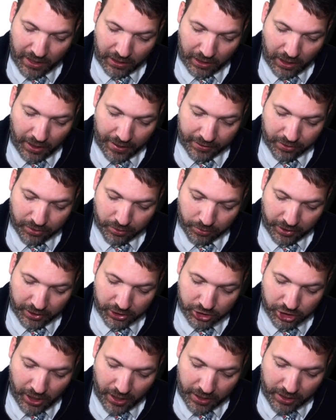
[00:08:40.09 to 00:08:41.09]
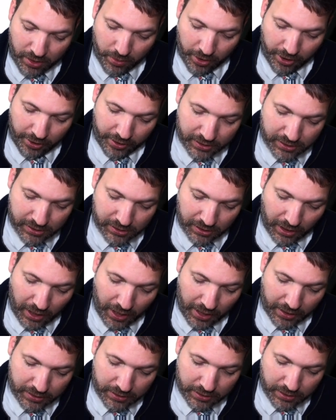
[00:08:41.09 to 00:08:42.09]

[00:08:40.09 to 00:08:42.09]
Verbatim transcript: line 3 January slot.